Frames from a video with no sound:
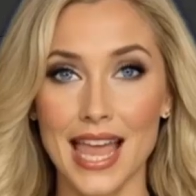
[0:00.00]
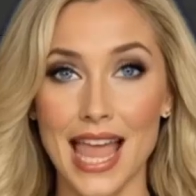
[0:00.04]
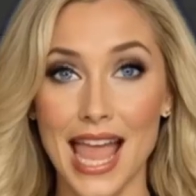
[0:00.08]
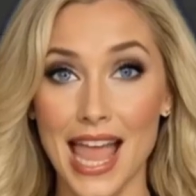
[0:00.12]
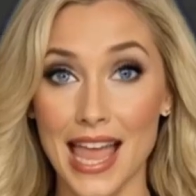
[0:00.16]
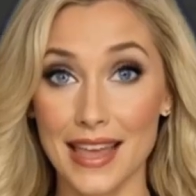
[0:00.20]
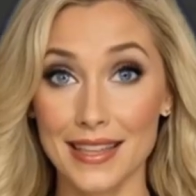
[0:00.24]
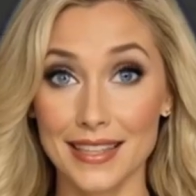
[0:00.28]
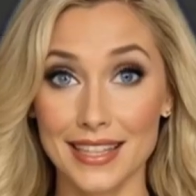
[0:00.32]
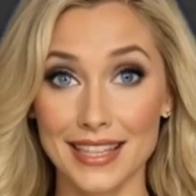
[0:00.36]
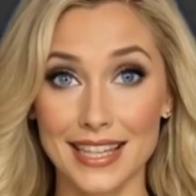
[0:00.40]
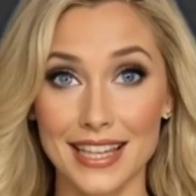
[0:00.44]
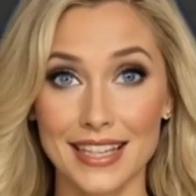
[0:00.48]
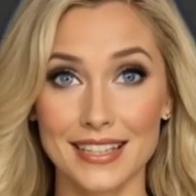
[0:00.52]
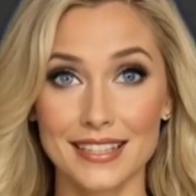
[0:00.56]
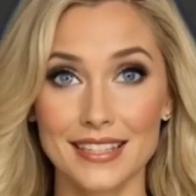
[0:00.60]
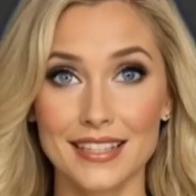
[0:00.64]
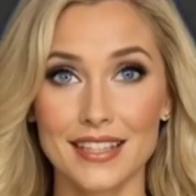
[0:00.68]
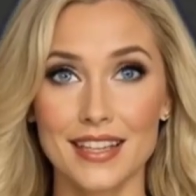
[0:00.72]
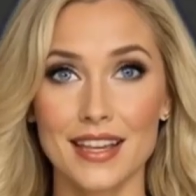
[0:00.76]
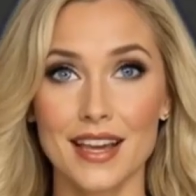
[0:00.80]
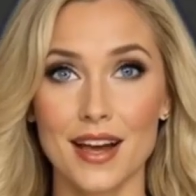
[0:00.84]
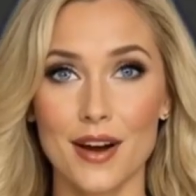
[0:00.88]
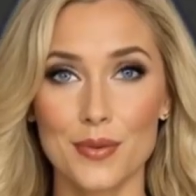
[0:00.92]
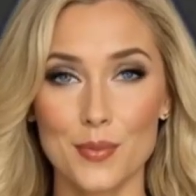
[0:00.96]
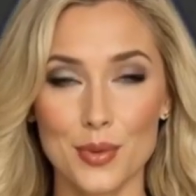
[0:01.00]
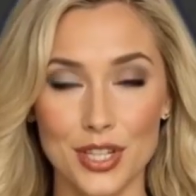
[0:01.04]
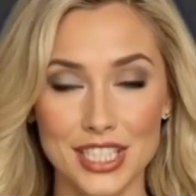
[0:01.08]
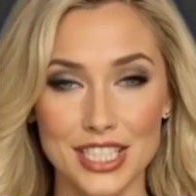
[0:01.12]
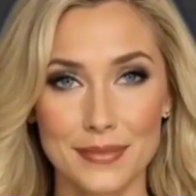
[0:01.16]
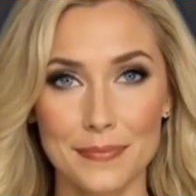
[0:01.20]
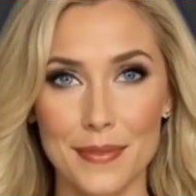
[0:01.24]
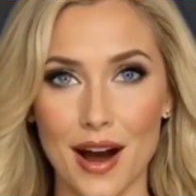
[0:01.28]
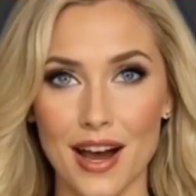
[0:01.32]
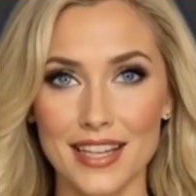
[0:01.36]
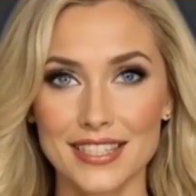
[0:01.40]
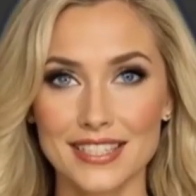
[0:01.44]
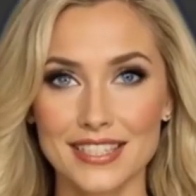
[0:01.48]
elegant,
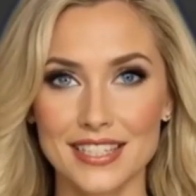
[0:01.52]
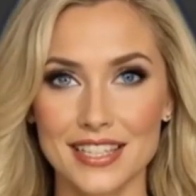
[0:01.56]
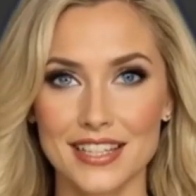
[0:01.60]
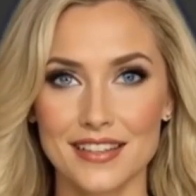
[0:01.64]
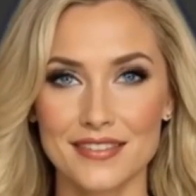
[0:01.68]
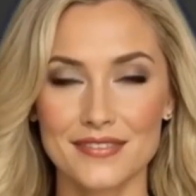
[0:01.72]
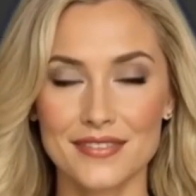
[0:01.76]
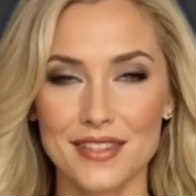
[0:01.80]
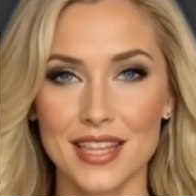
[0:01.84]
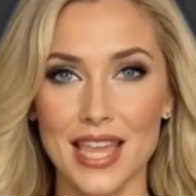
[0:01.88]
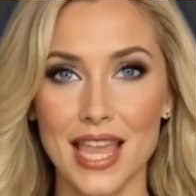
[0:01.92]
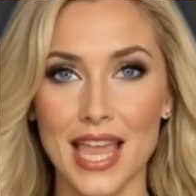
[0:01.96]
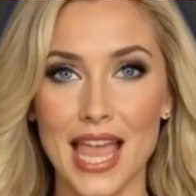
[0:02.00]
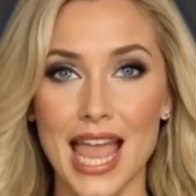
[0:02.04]
responsive,